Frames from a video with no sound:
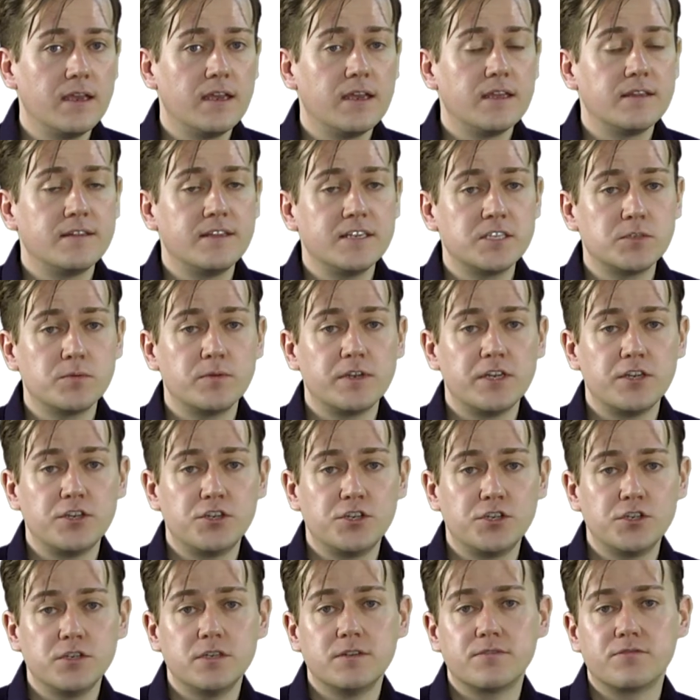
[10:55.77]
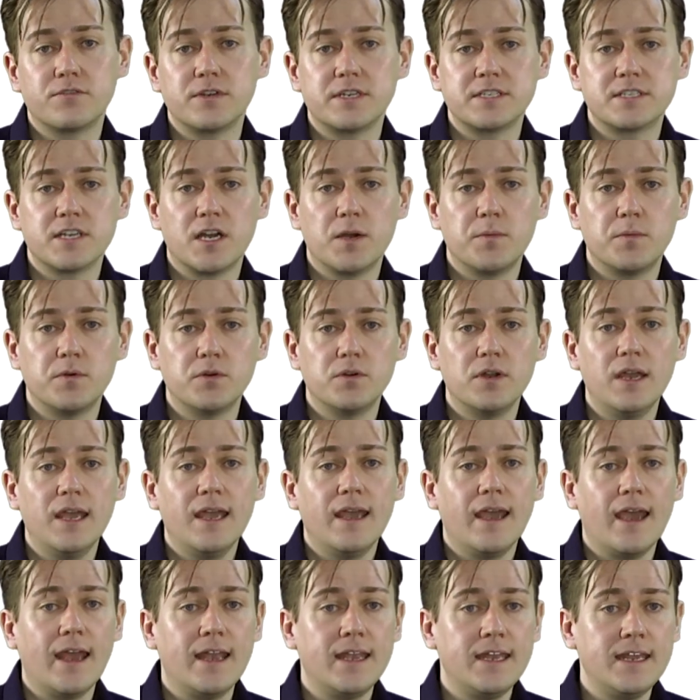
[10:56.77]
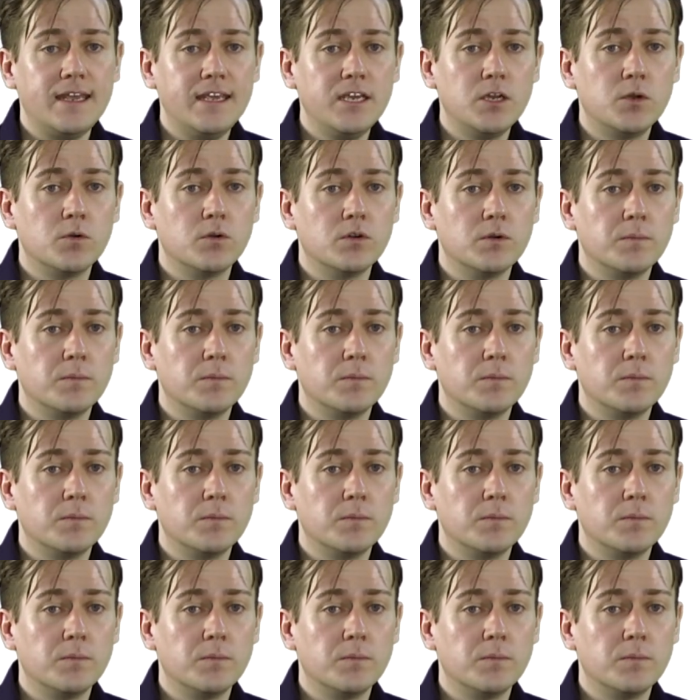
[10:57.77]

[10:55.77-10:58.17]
This would ensure, for example, an equal